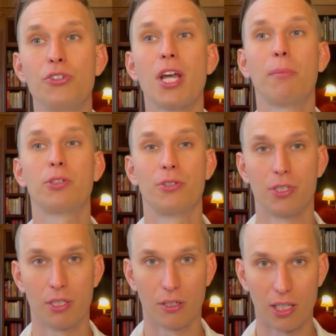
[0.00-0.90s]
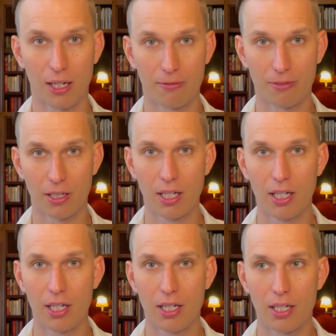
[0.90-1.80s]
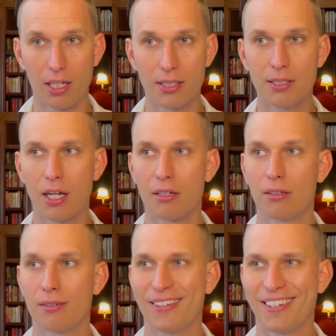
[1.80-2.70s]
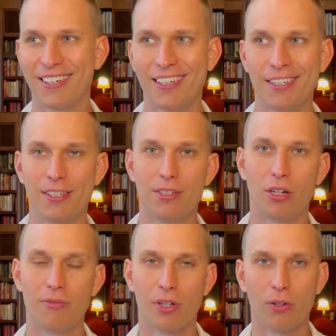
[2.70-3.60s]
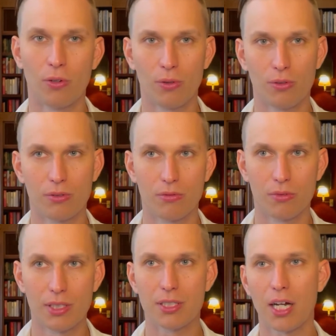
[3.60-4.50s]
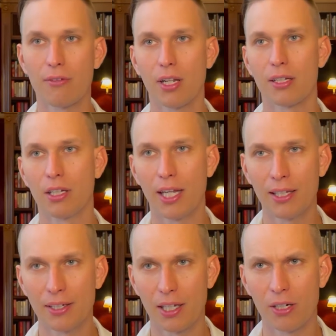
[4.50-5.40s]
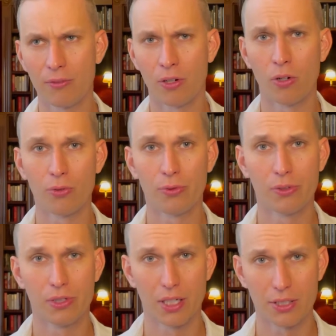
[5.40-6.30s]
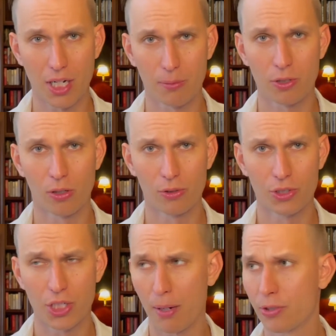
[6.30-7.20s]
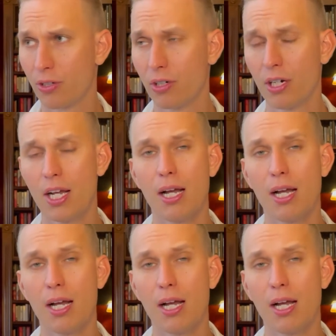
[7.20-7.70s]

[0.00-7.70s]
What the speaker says: chapters in your life. It's not an end of the old, it's kind of like end of an old chapter,